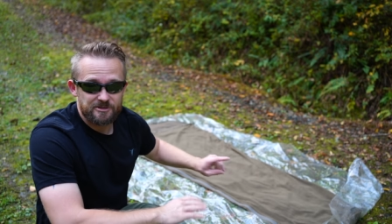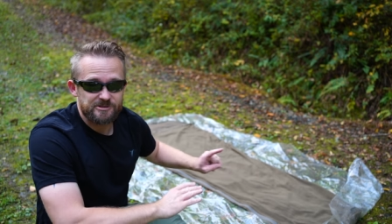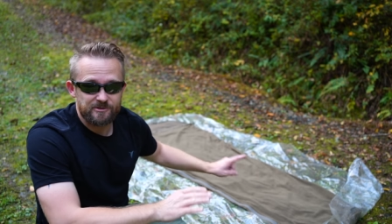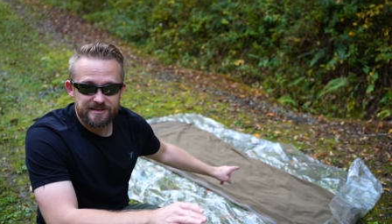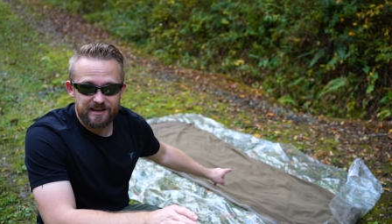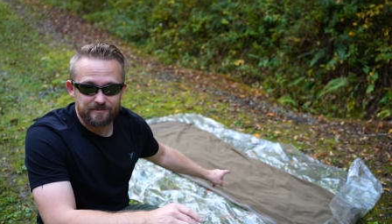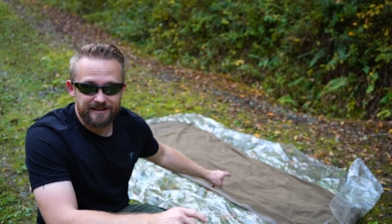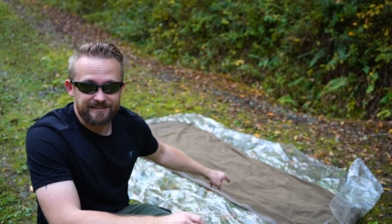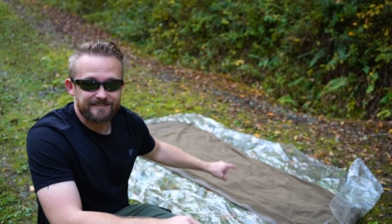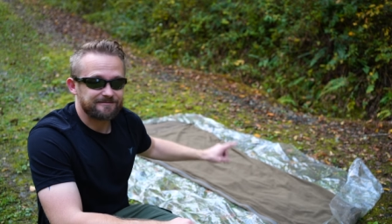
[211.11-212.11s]
there's no doubt
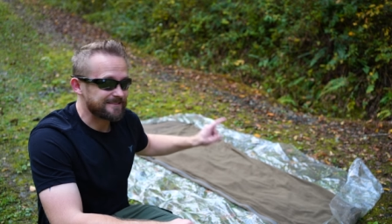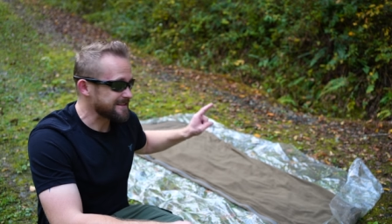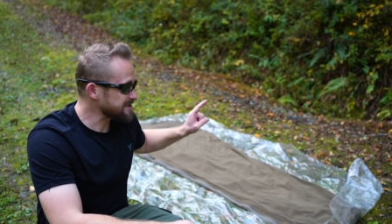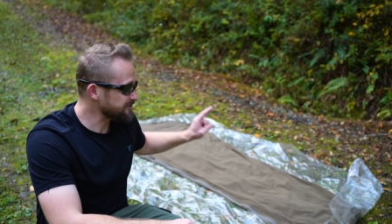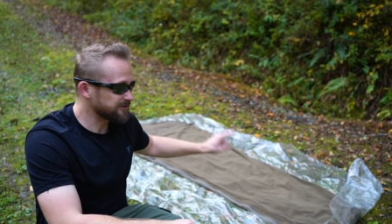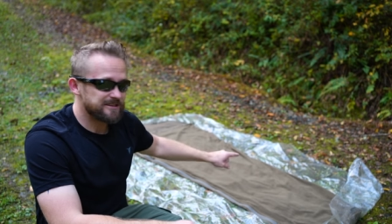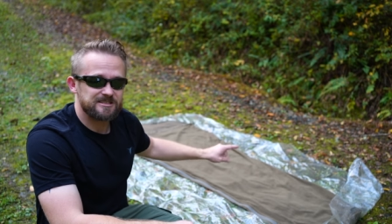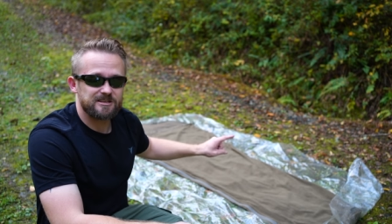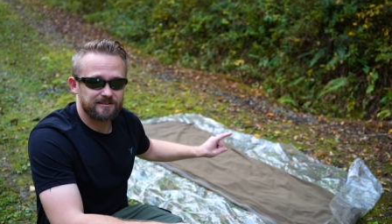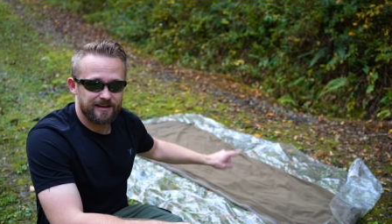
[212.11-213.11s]
about it. This
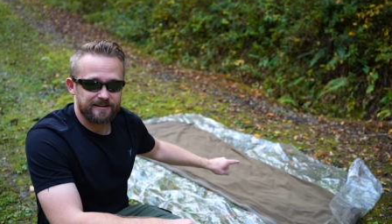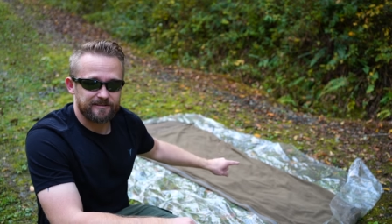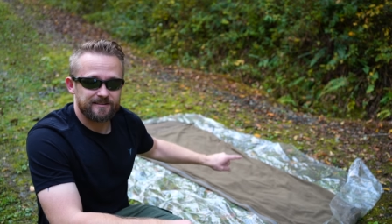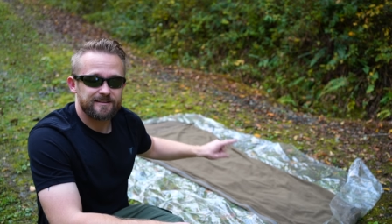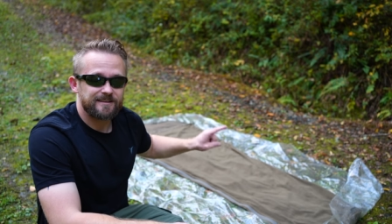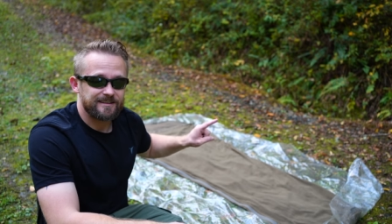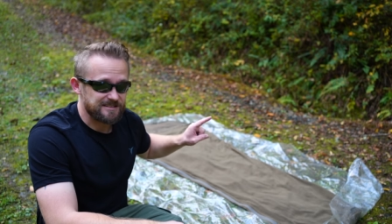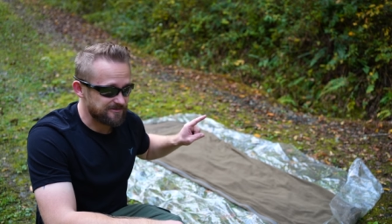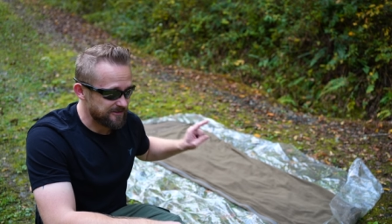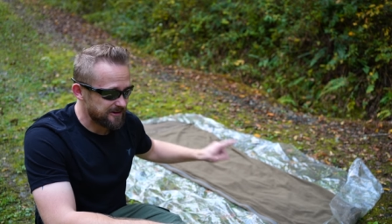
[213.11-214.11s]
fleece liner
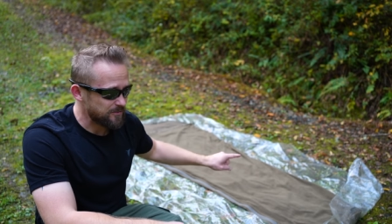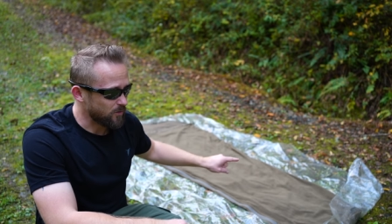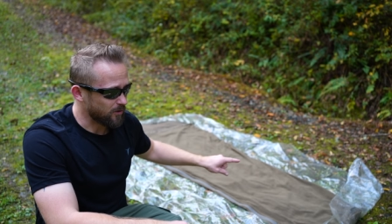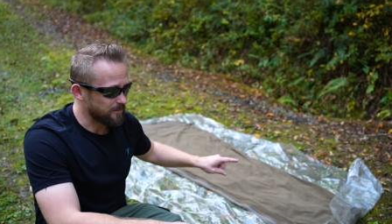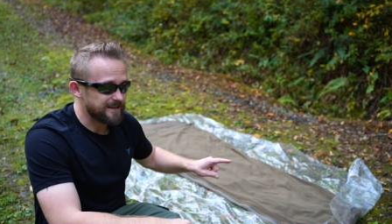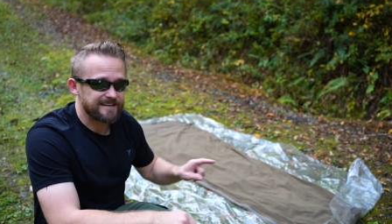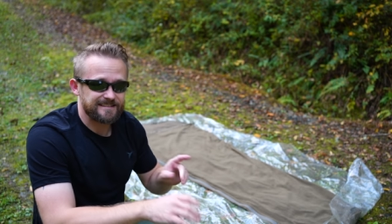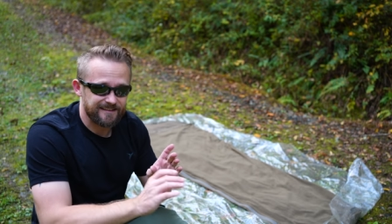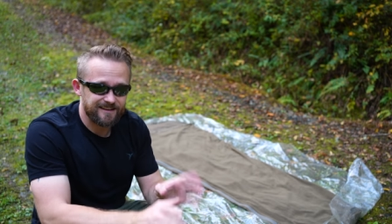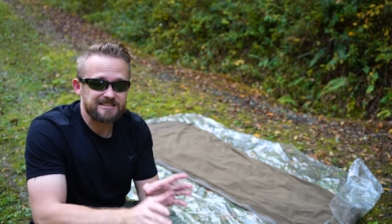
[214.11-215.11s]
is very warm.
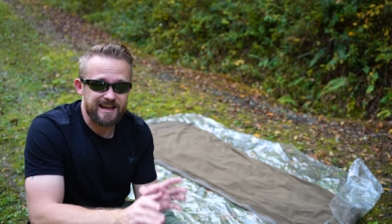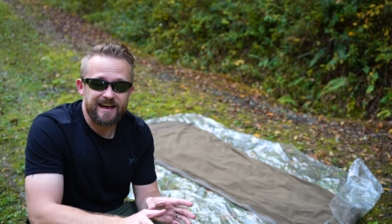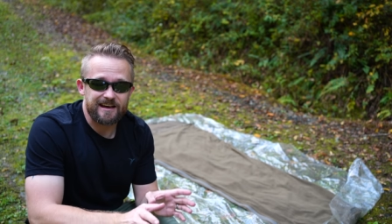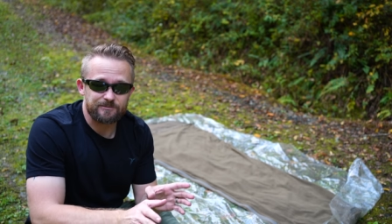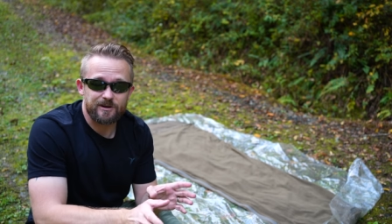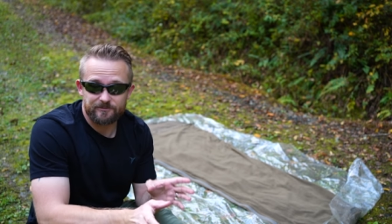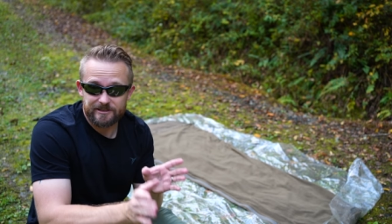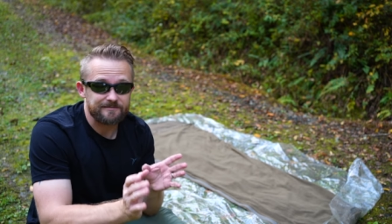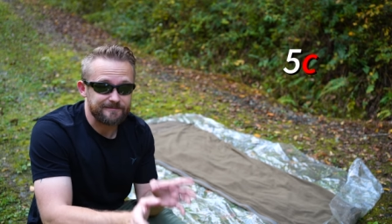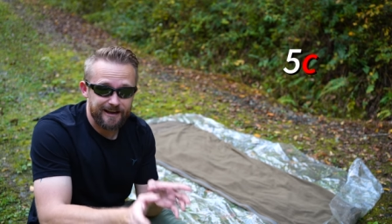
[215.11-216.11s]
It does add
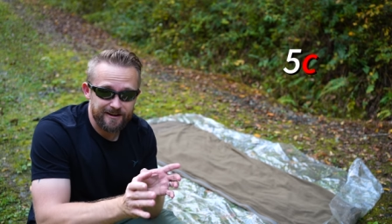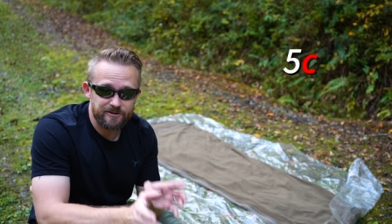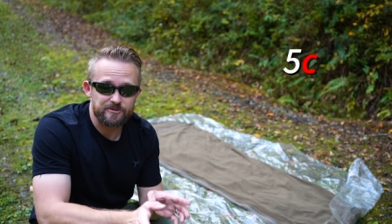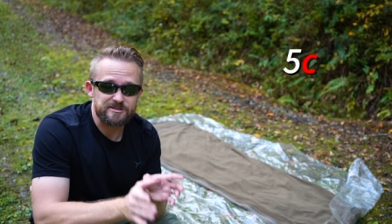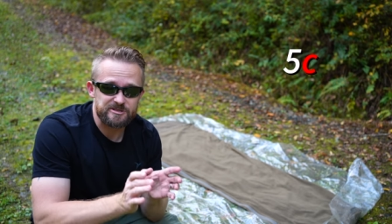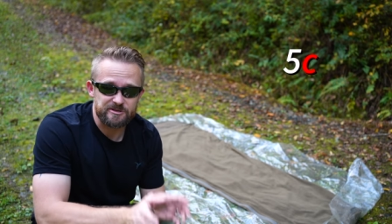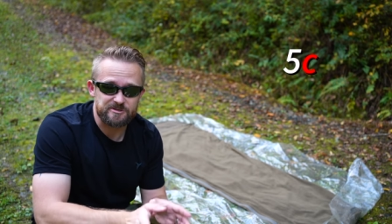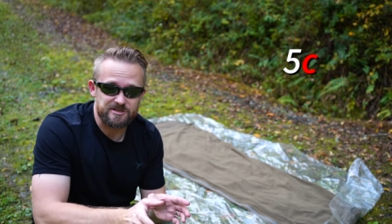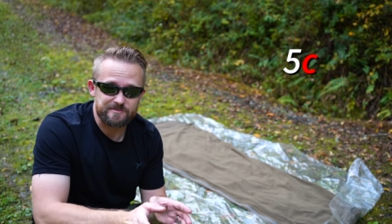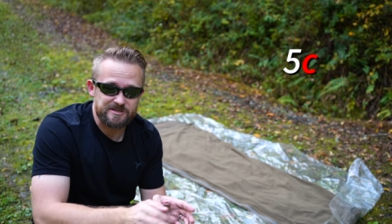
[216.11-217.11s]
roughly 9 degrees to your sleep